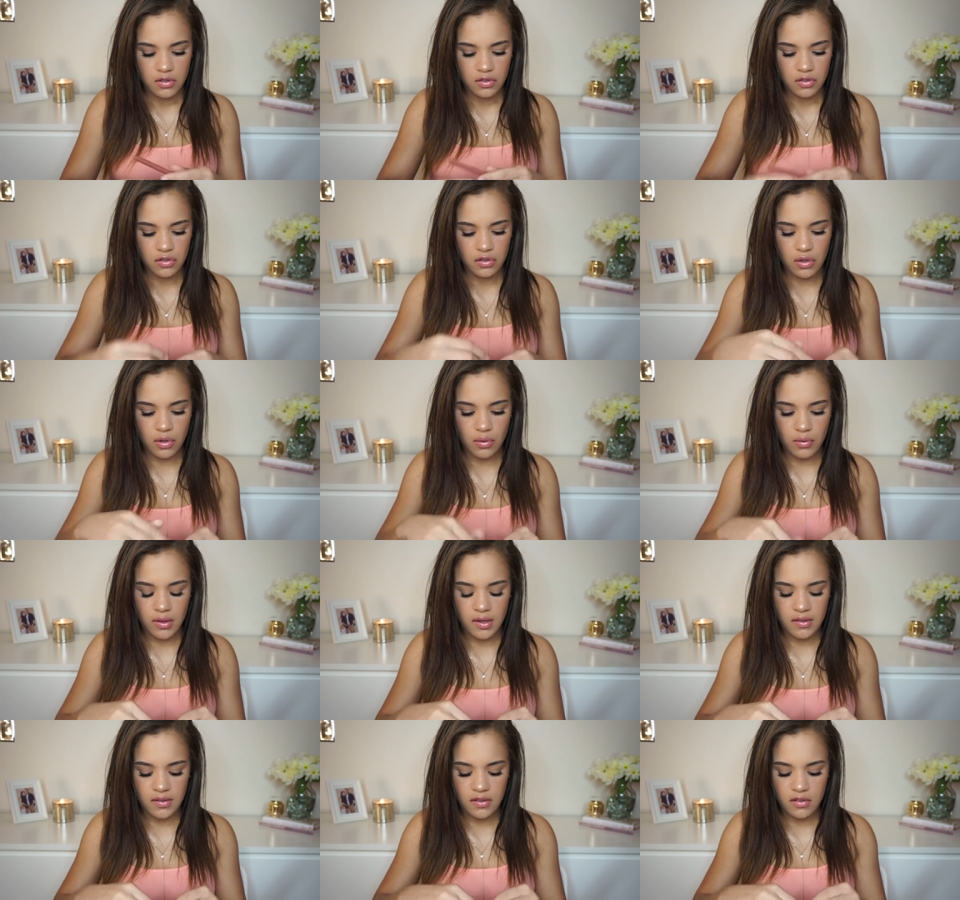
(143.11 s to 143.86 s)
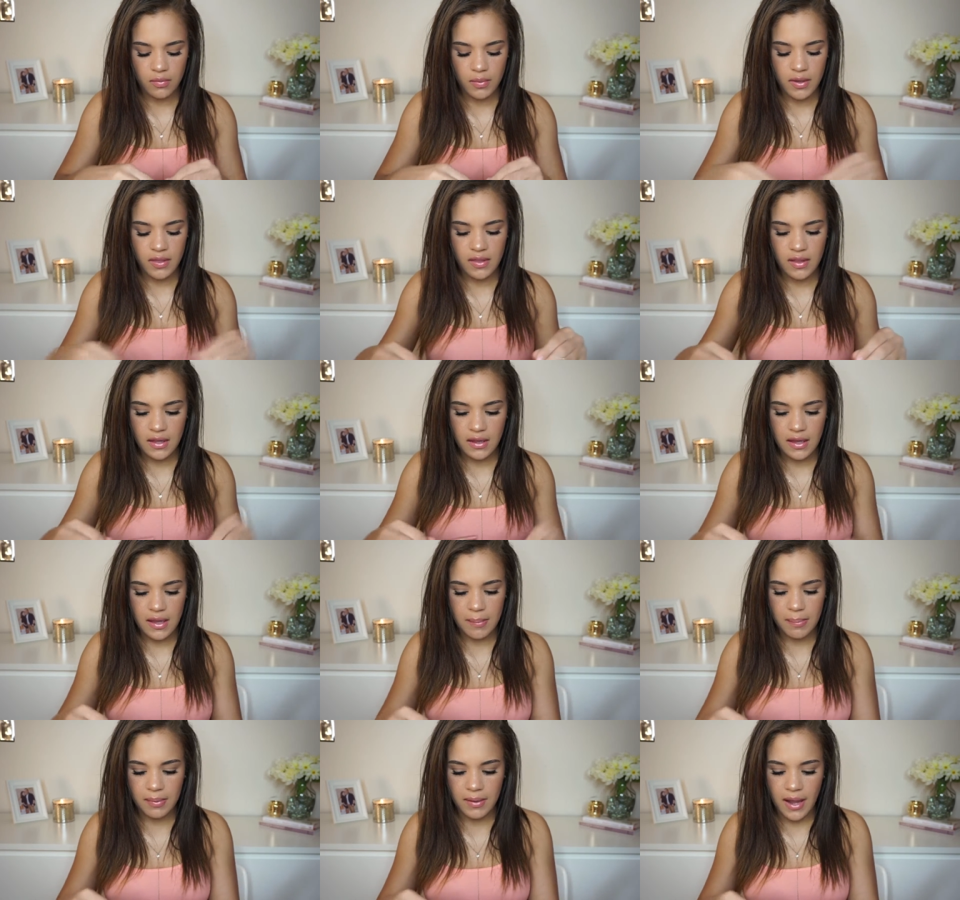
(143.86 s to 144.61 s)
So this is what the
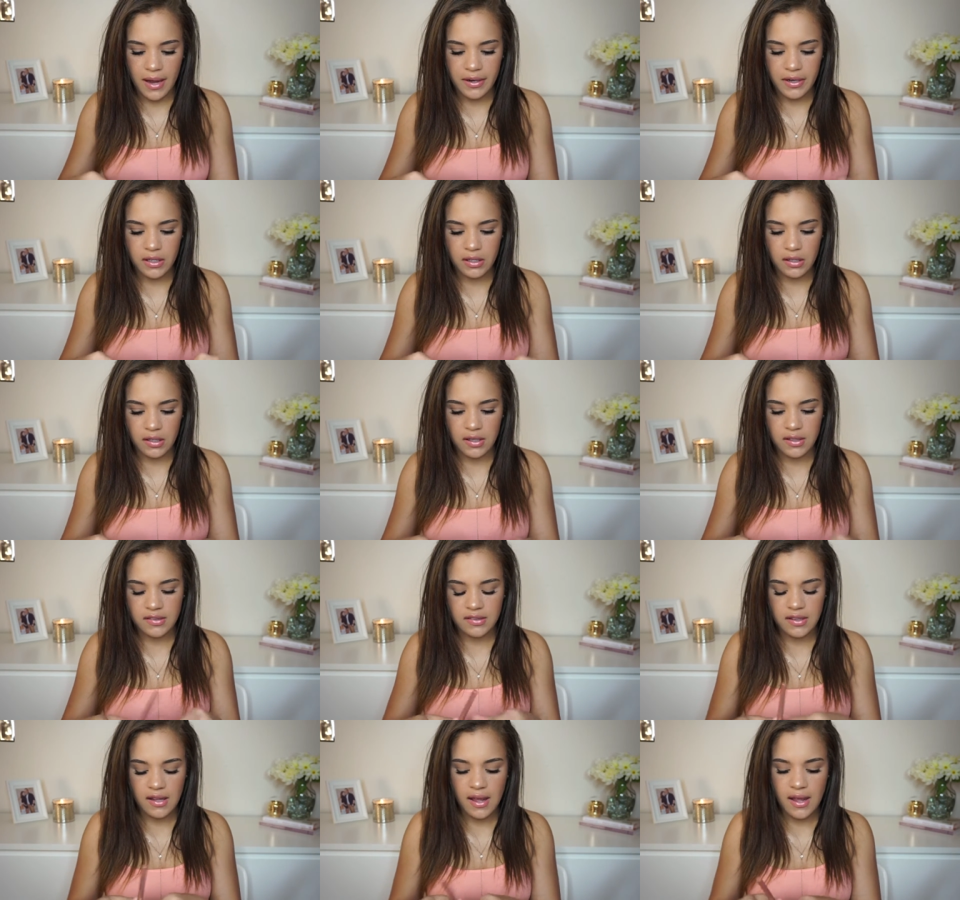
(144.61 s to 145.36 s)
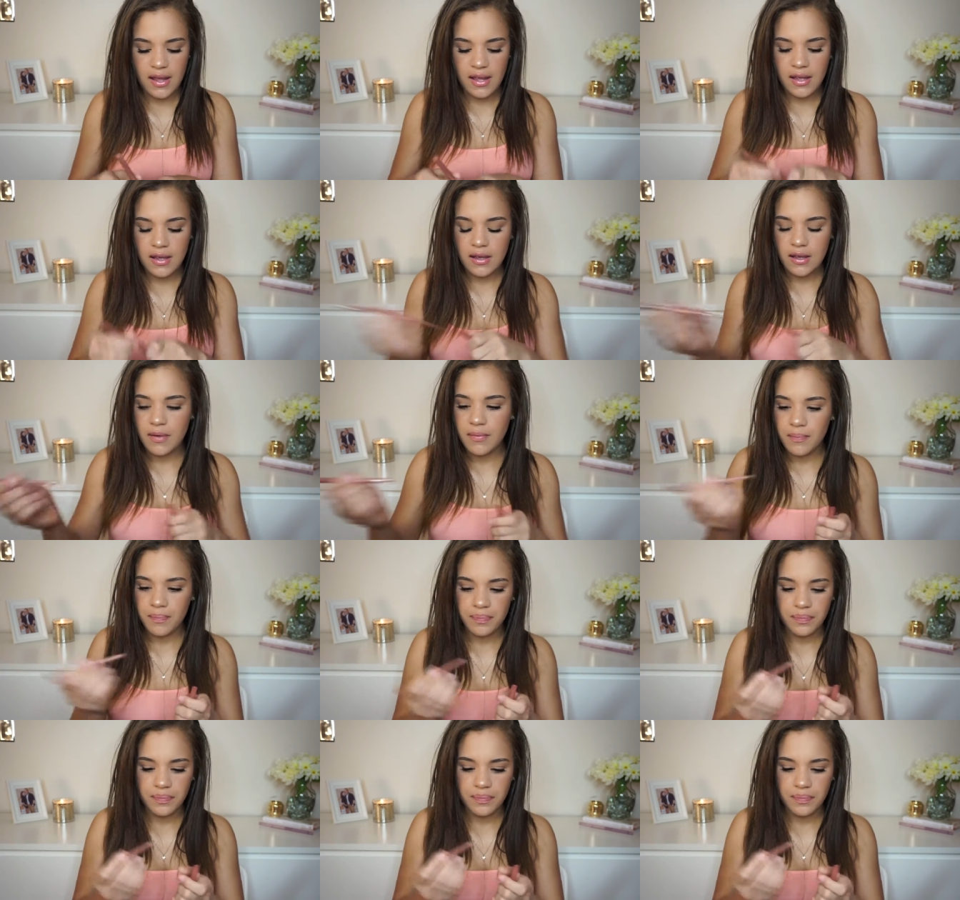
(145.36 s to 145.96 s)
lip liner looks like.